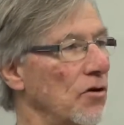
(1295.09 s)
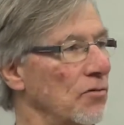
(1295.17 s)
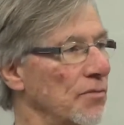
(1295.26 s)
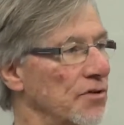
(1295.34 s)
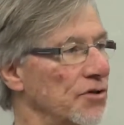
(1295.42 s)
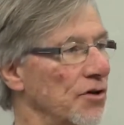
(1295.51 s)
own
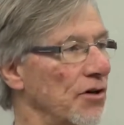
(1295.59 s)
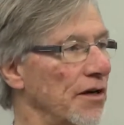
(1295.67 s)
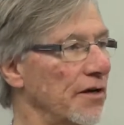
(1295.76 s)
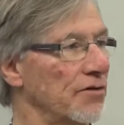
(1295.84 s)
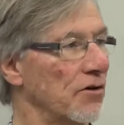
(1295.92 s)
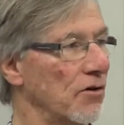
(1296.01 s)
maturity
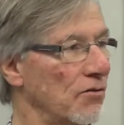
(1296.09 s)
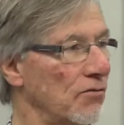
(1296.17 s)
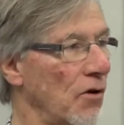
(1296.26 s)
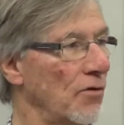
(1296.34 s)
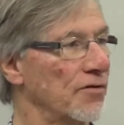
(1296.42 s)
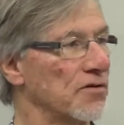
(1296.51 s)
and your own
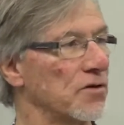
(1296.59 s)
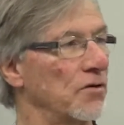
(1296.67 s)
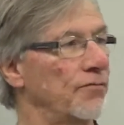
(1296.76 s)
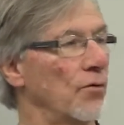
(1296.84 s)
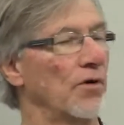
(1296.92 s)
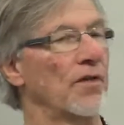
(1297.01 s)
growth and so
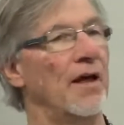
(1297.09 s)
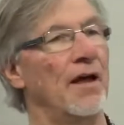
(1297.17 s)
forth